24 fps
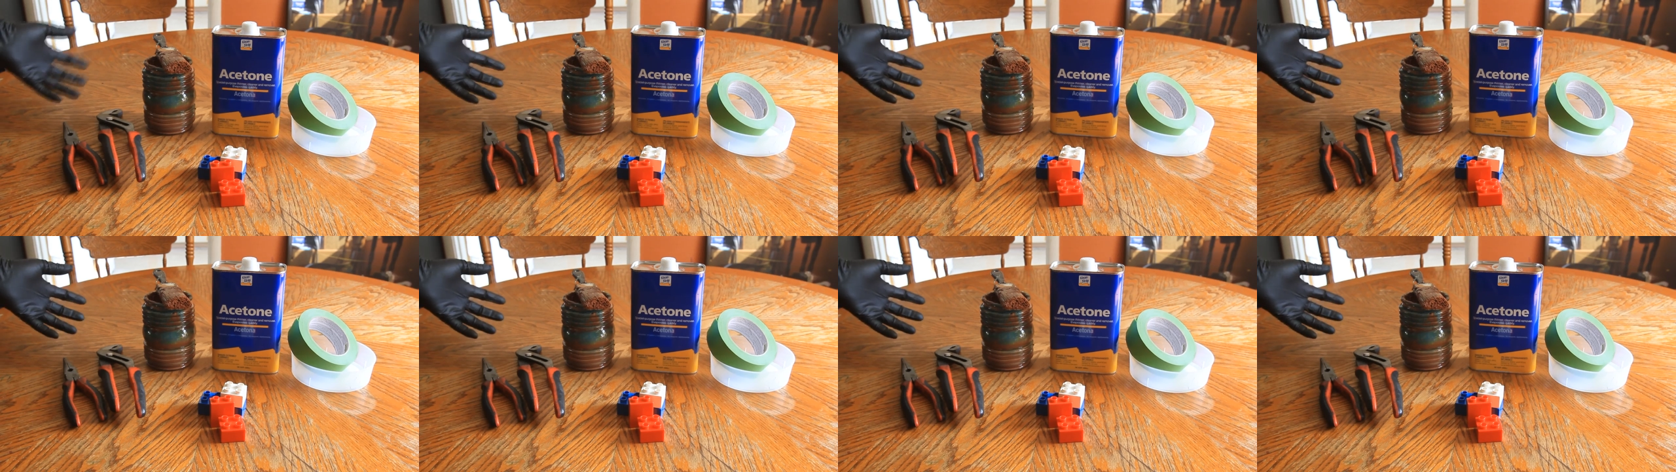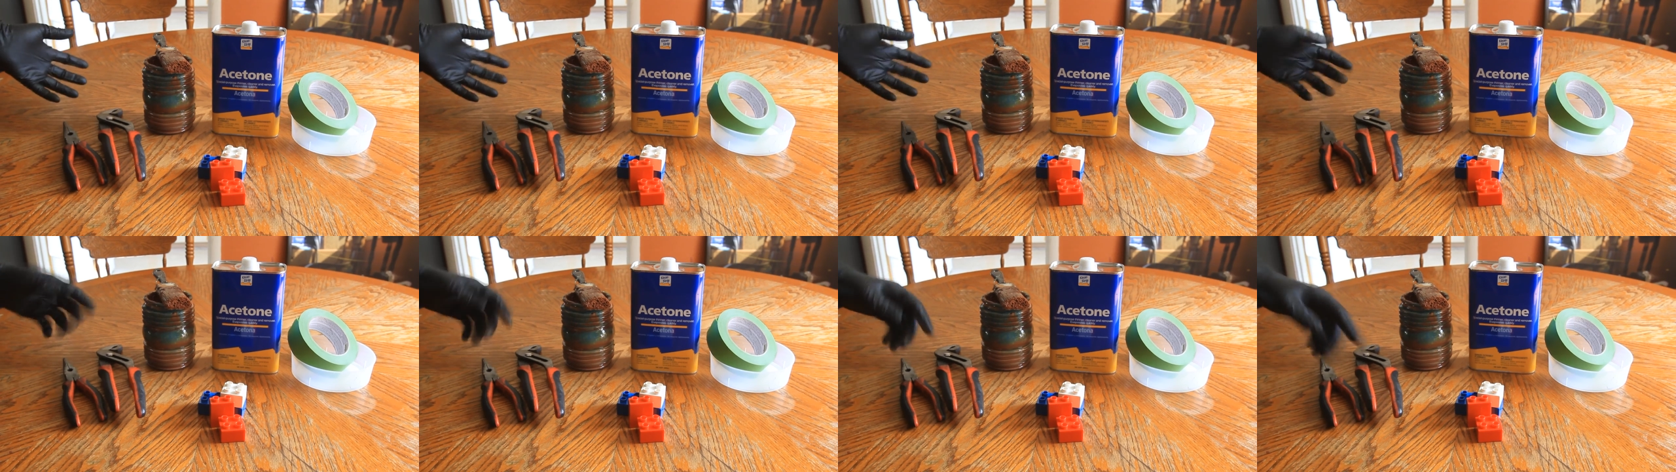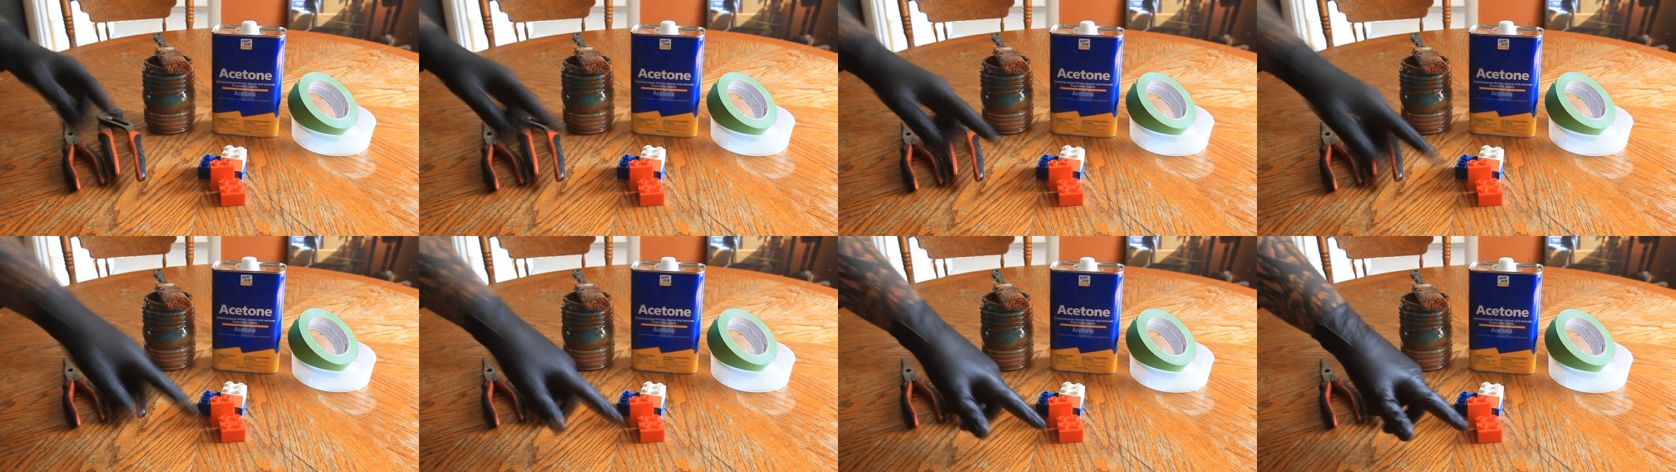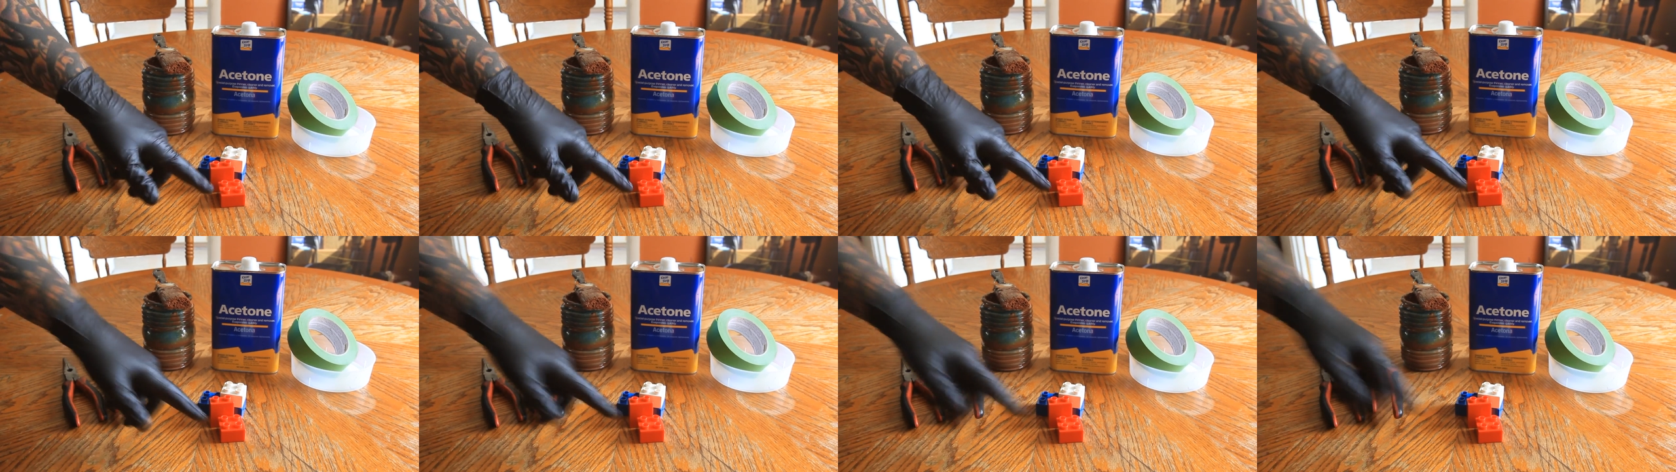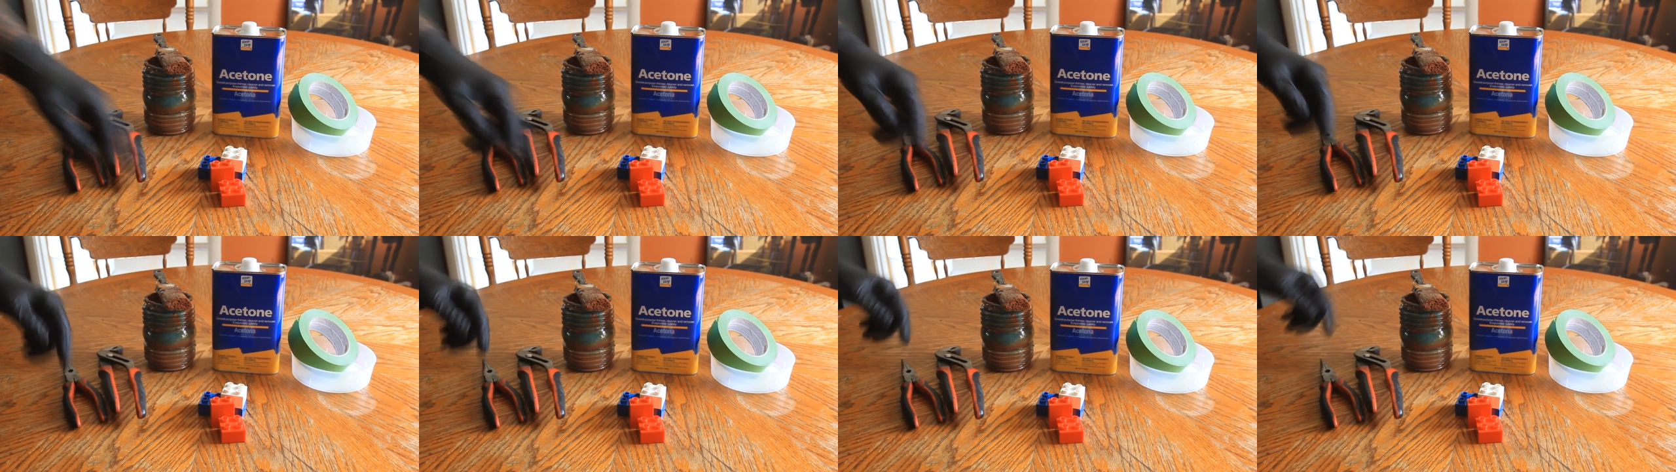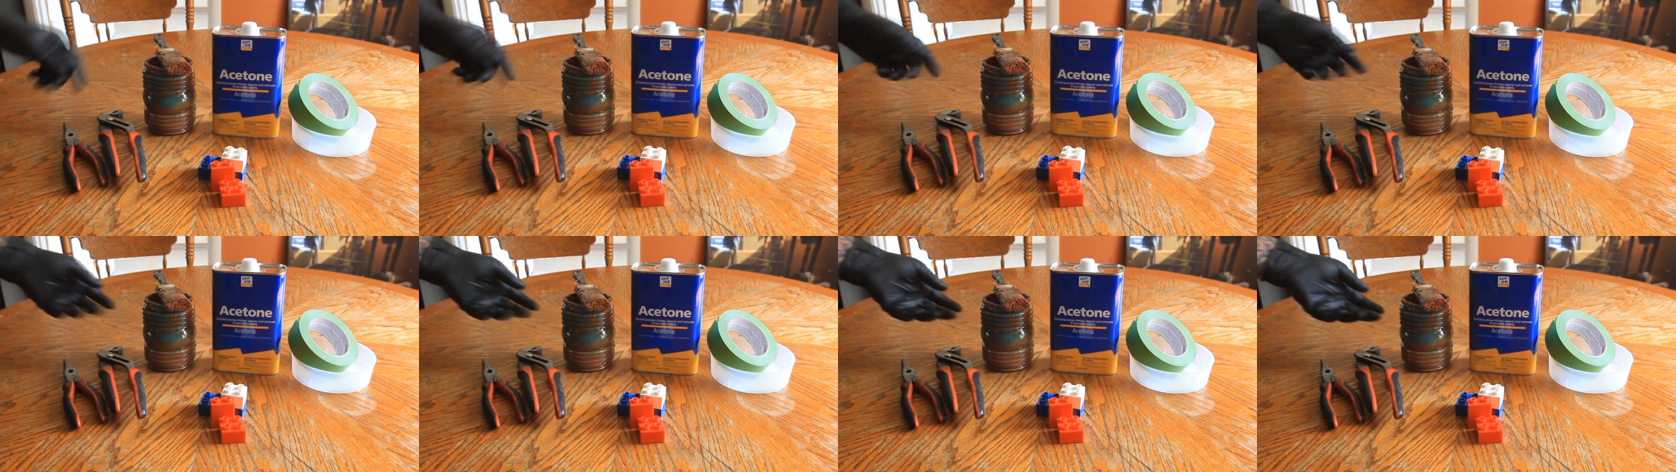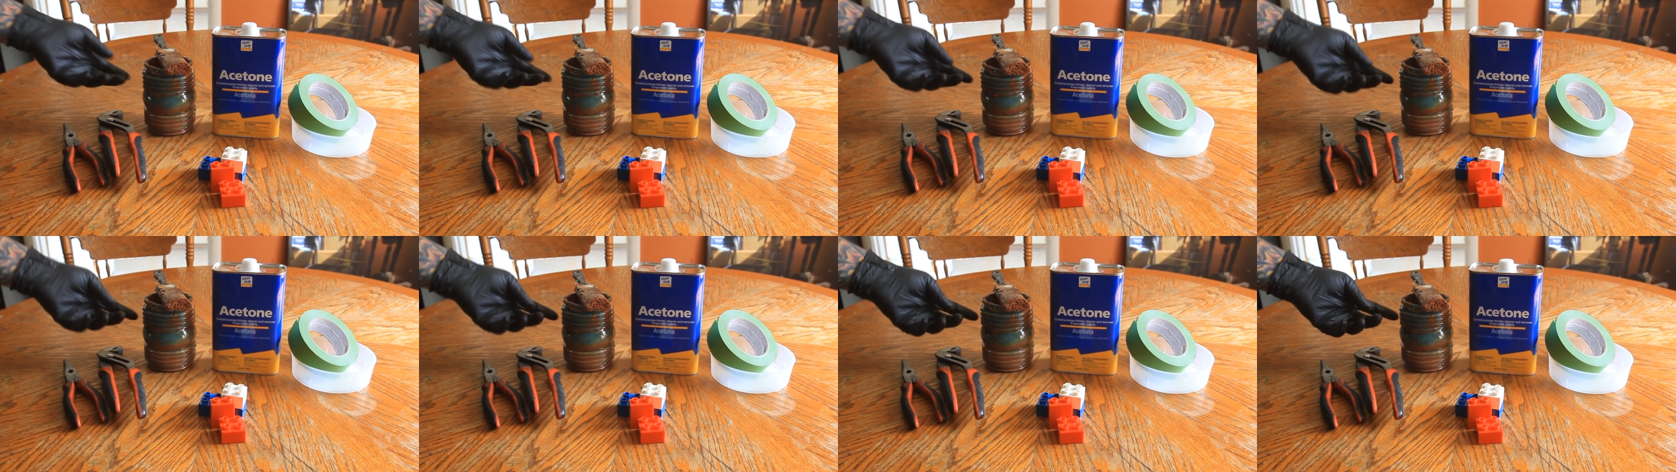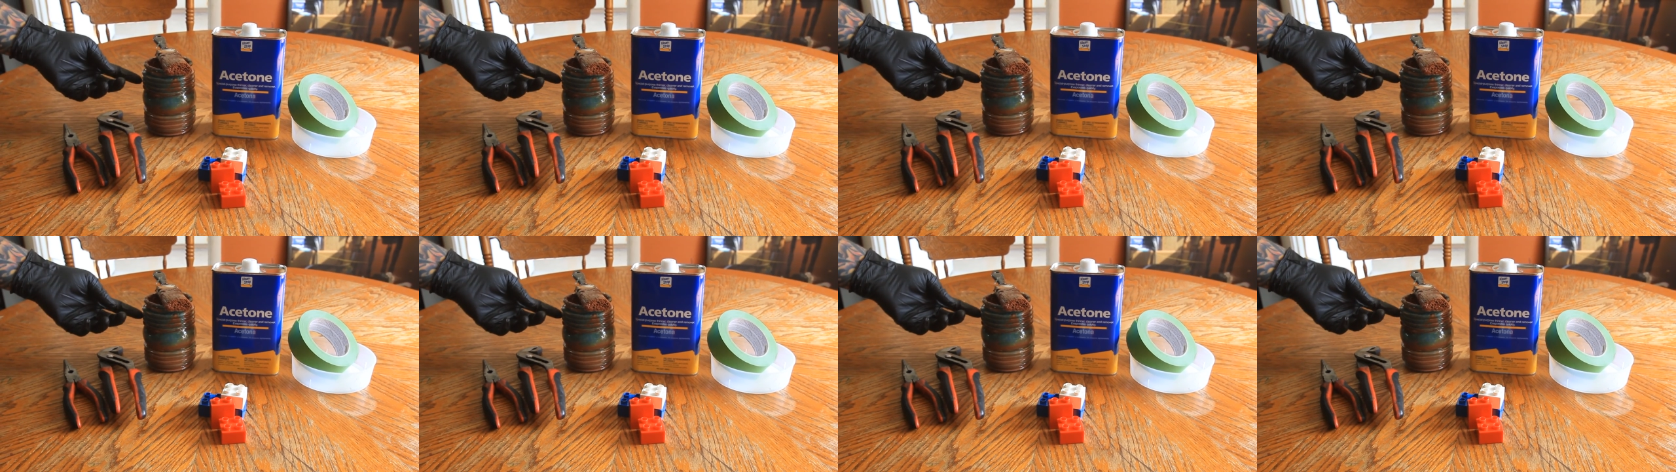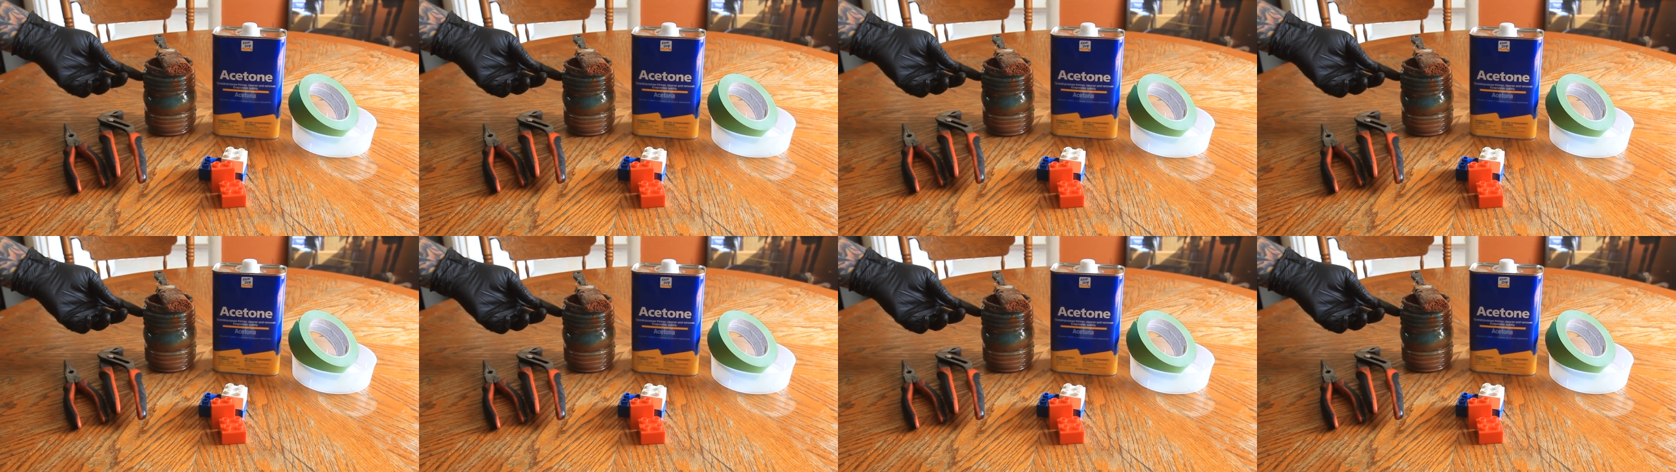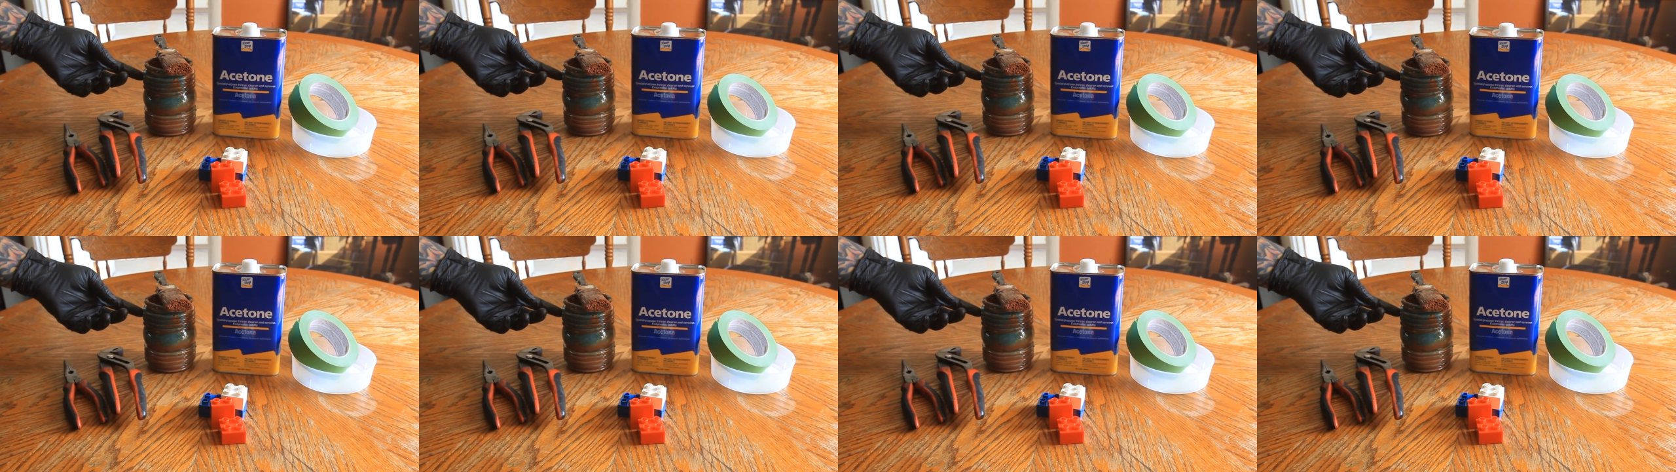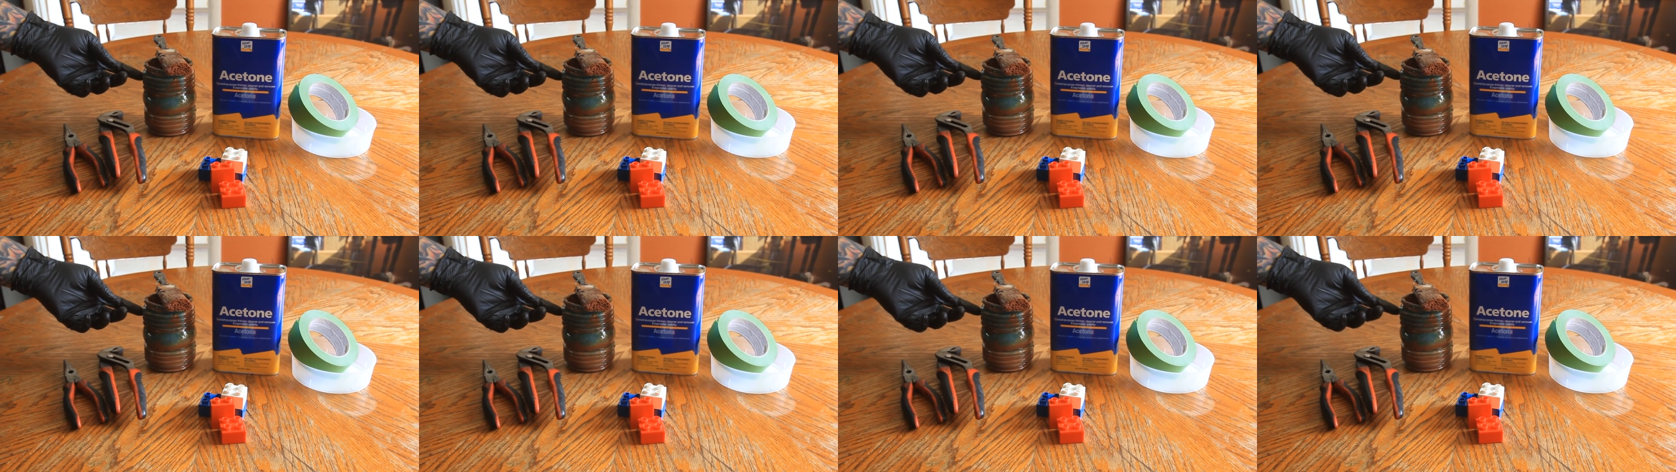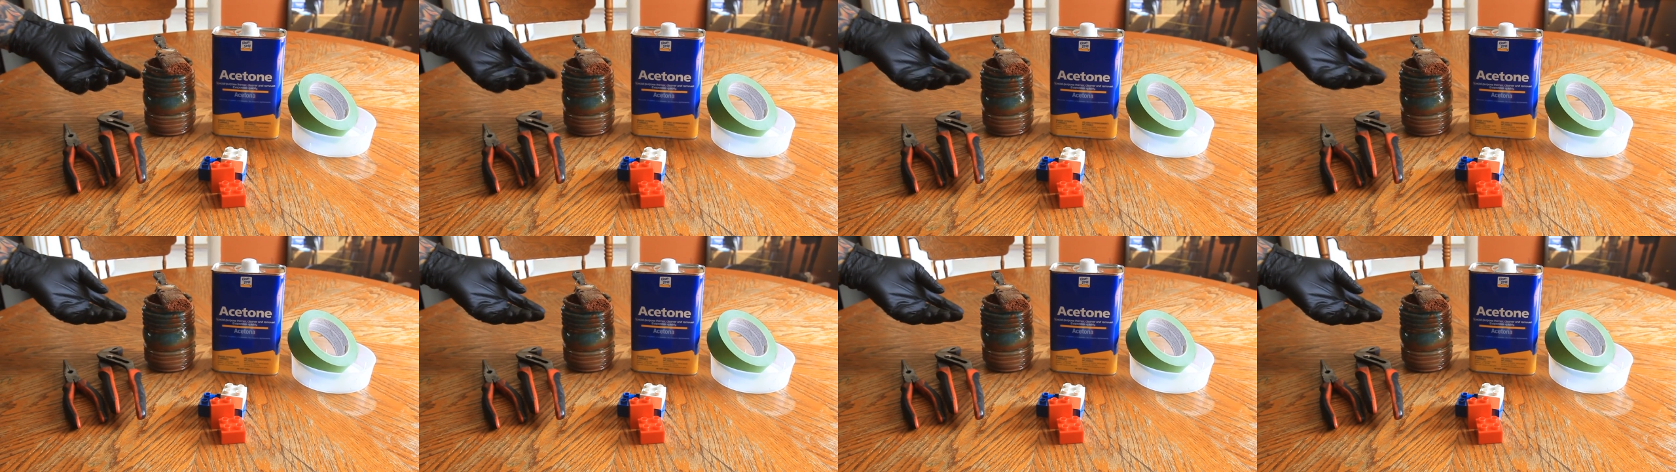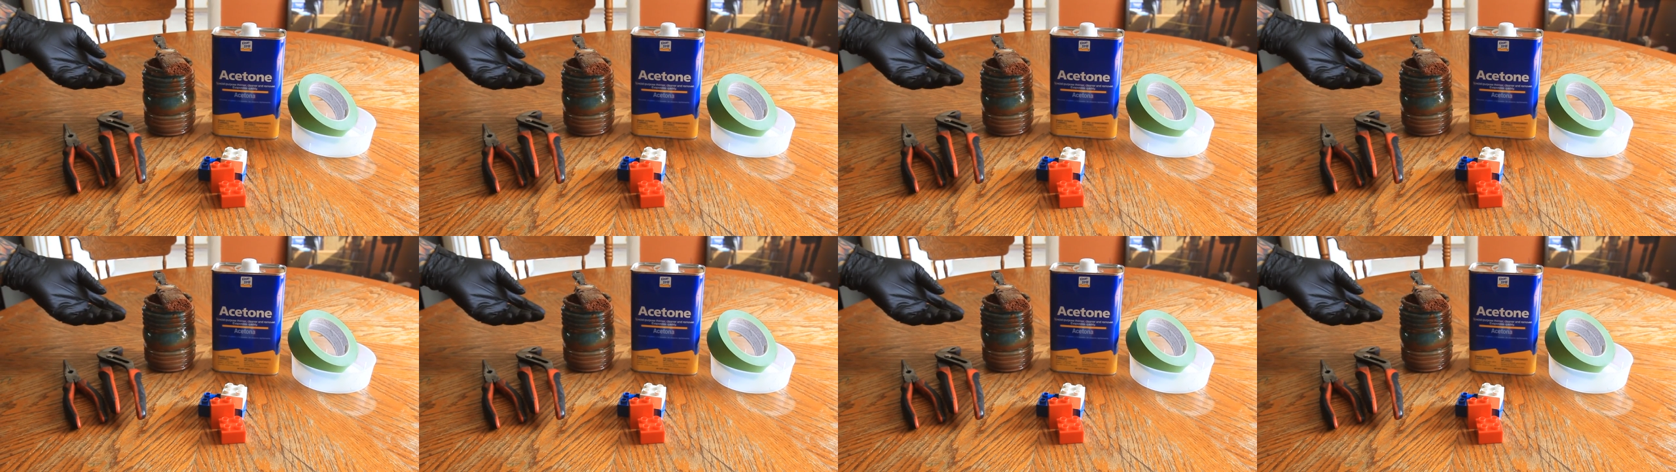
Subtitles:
(no speaker visible)